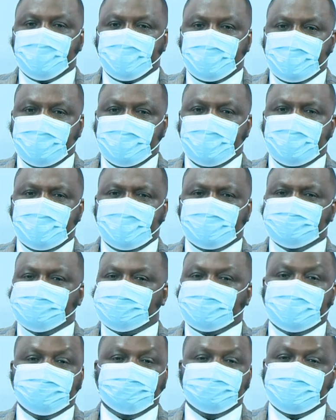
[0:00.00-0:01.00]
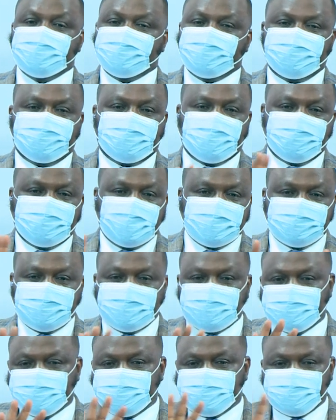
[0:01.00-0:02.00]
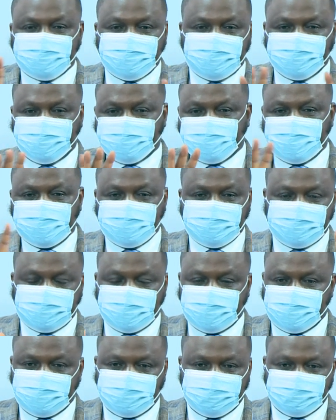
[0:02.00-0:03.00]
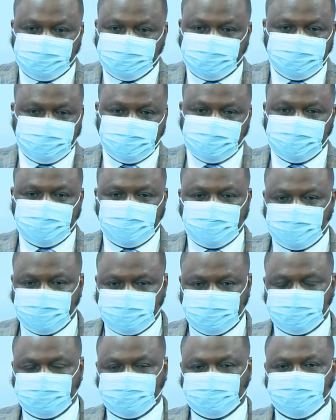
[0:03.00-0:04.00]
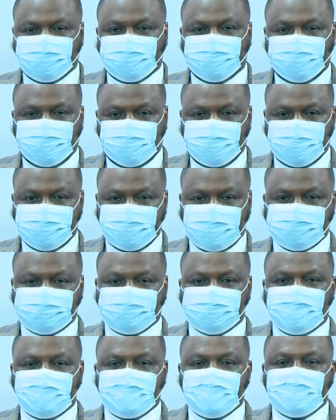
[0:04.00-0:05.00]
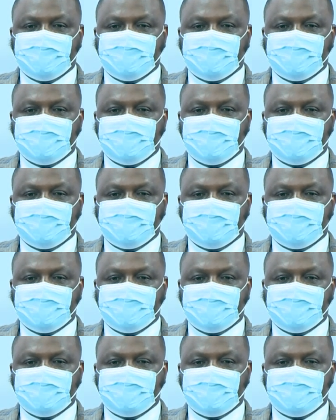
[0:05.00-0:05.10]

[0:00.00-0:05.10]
Okay, and it can be reformatted into different um, um, formats